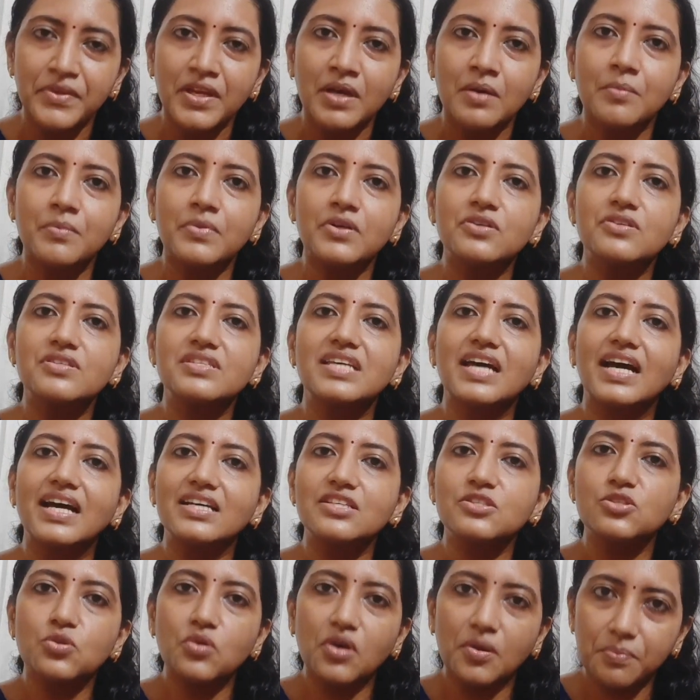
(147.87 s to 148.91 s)
Because
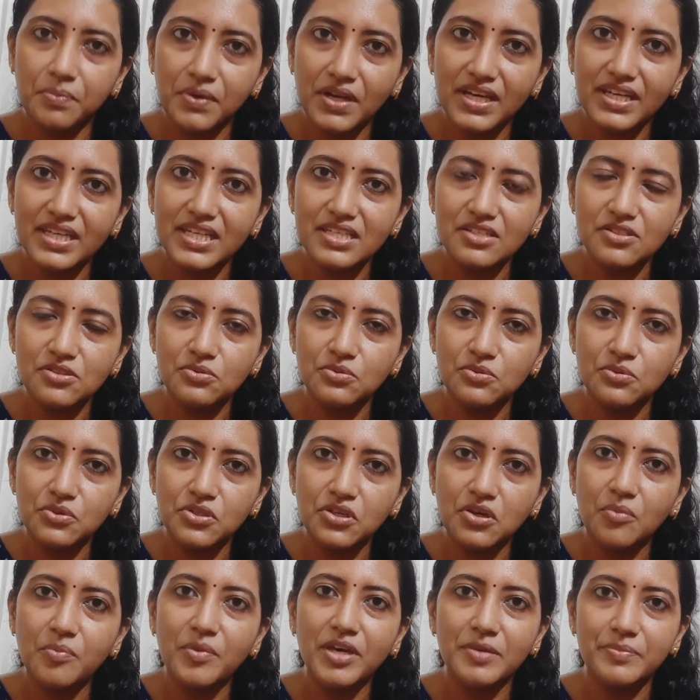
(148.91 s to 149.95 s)
as you apply it to
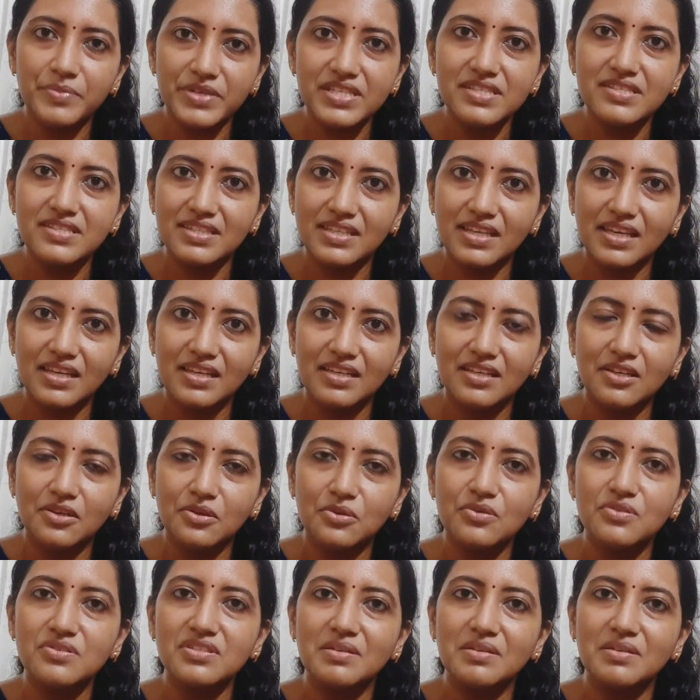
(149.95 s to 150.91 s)
your baby's skin,